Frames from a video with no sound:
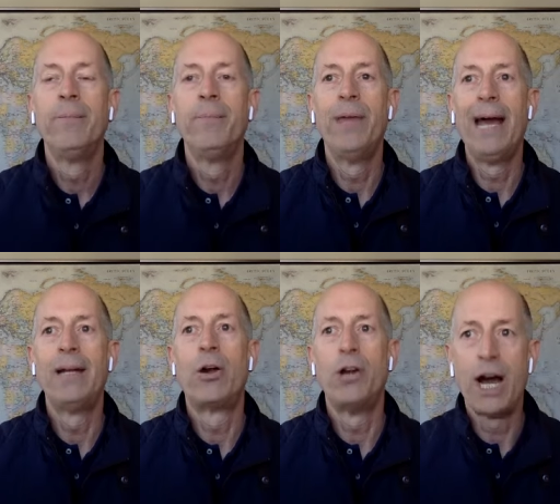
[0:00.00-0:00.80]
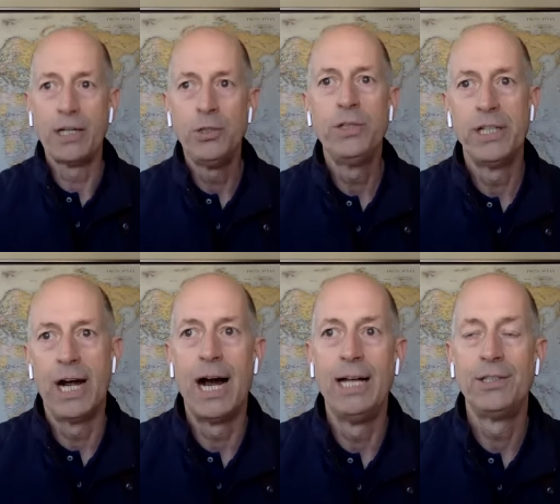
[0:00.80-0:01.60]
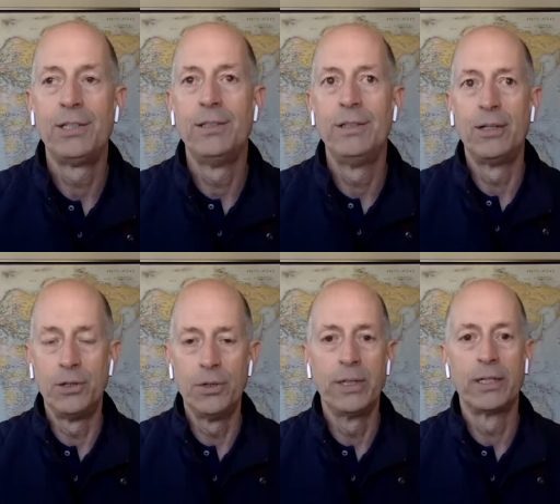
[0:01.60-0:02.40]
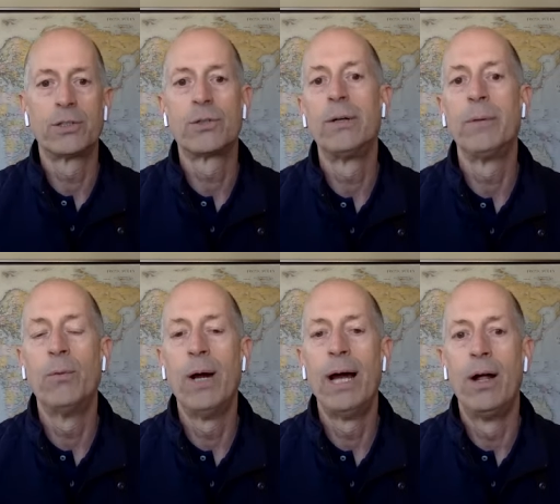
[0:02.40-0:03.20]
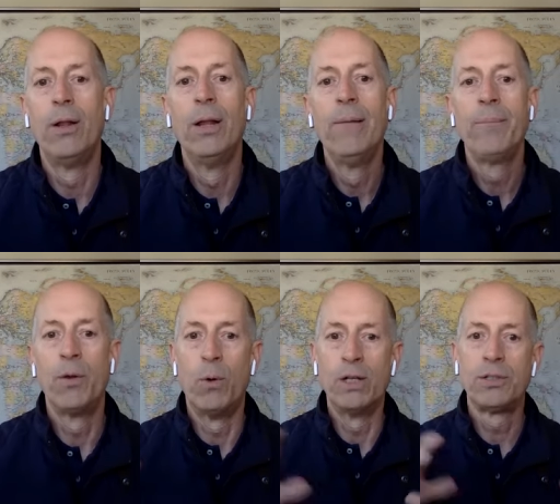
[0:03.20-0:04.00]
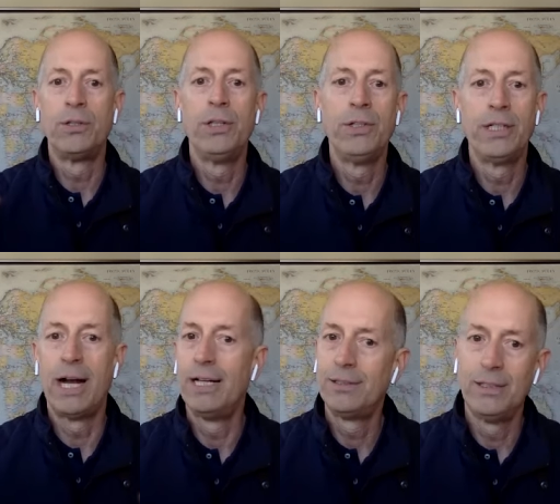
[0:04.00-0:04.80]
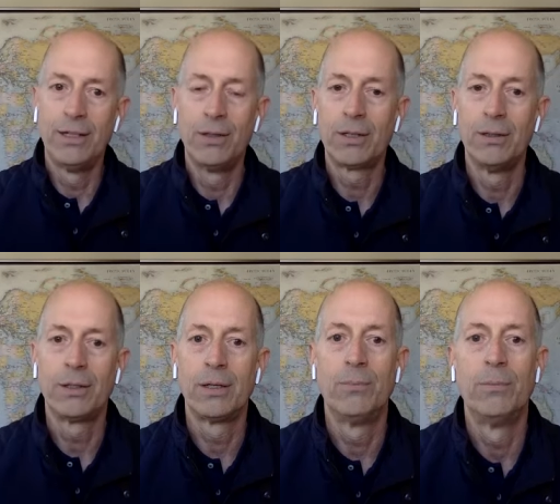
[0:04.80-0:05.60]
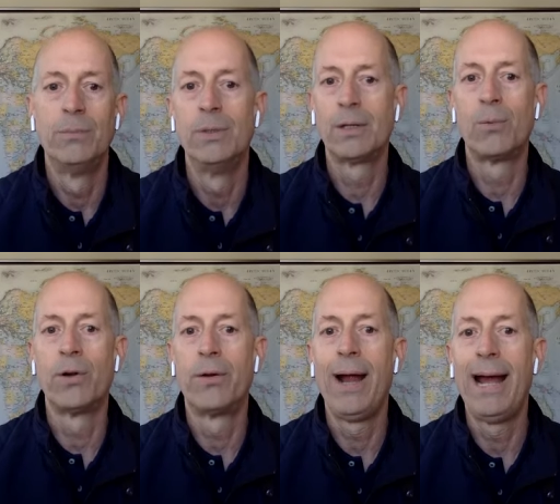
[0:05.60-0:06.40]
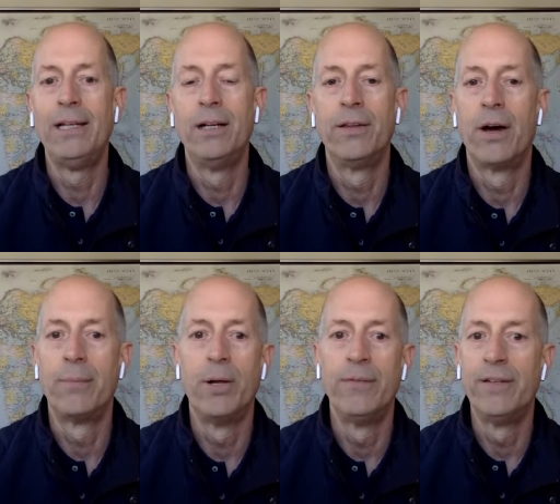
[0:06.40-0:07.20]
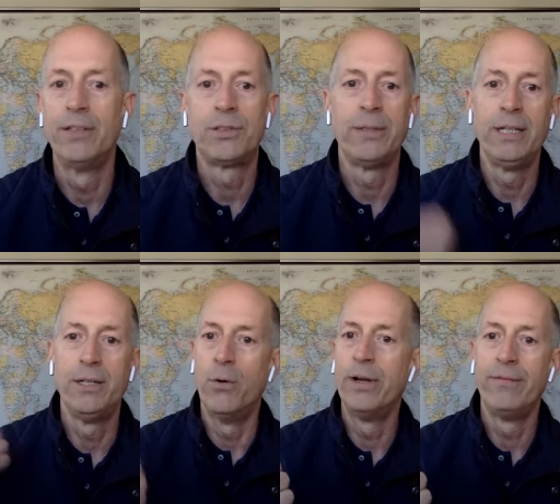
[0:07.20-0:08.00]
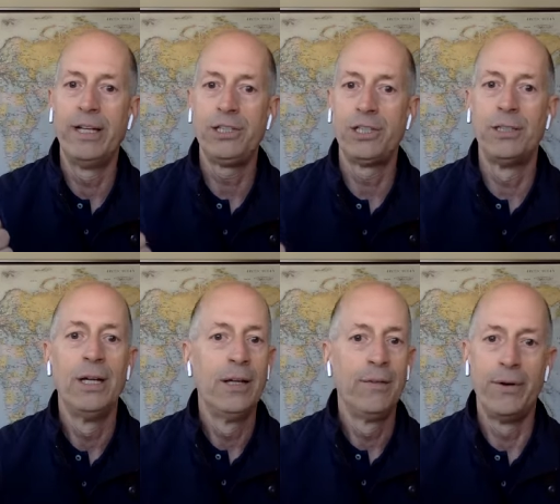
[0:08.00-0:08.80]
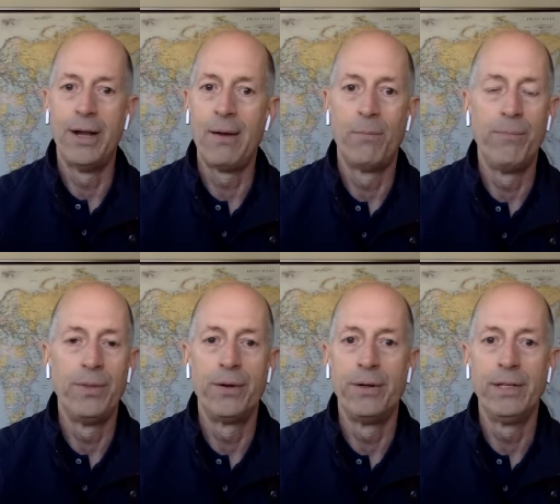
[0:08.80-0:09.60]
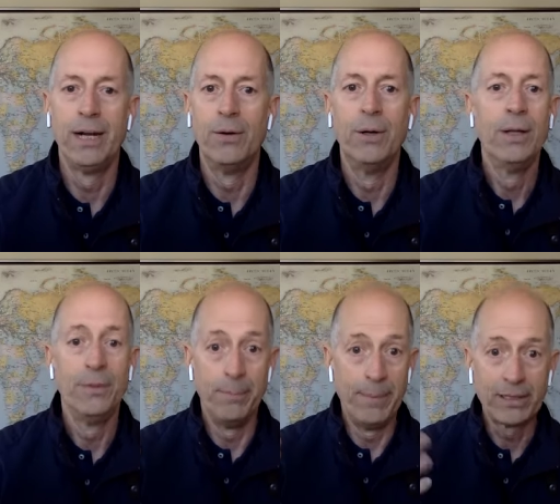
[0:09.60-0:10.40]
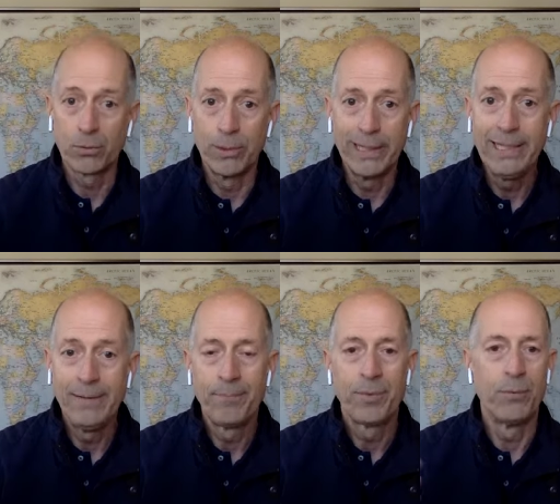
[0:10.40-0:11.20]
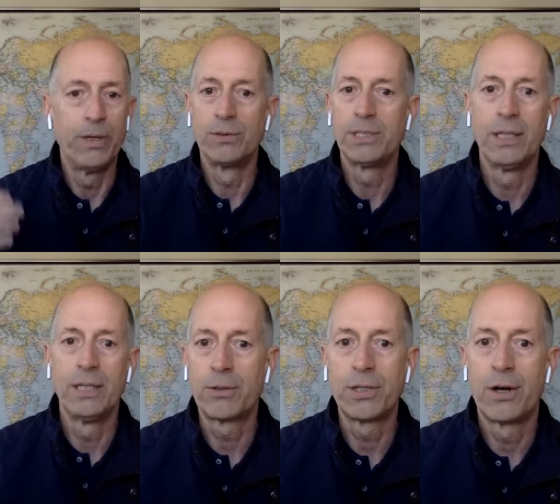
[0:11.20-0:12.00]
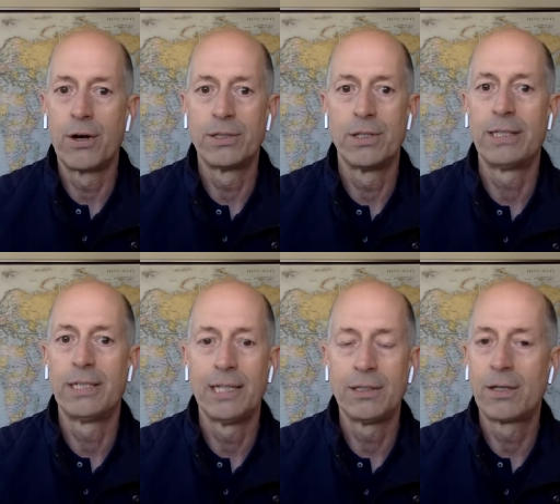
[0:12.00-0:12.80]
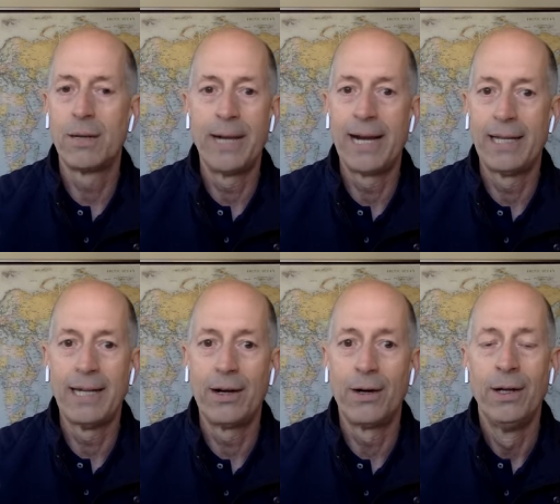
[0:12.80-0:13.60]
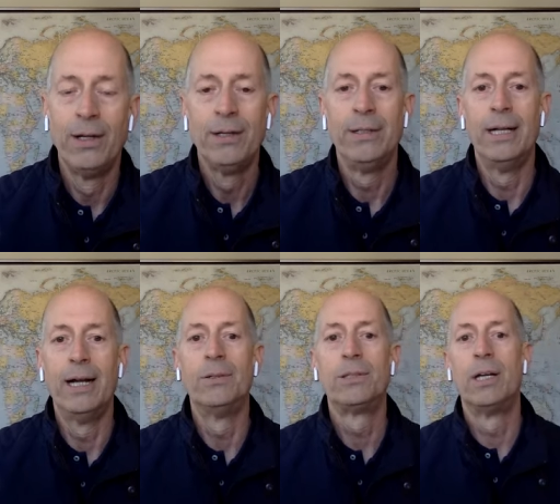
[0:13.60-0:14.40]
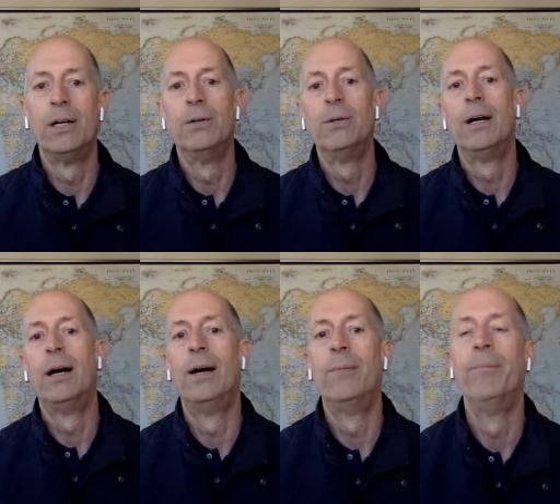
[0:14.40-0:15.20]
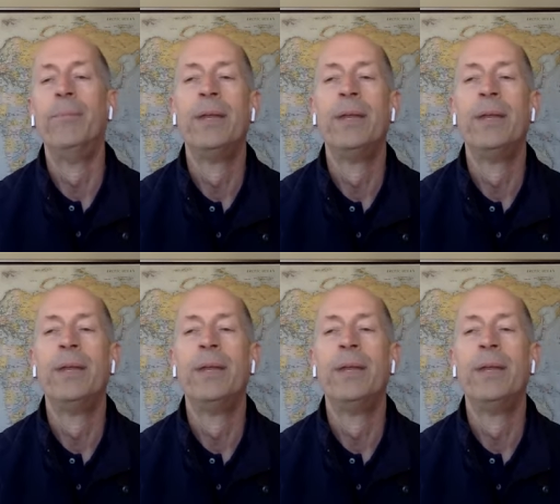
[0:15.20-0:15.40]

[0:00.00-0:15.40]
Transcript: that are not unionized that are doing extremely well the ones that are unionized you know look look at look at where they're at you know the mm-hmm. automotive industry no innovation they're not they're you know the big 3 mm-hmm. We don't see electric cars like Tesla coming out of there, mm-hmm. you know. So um,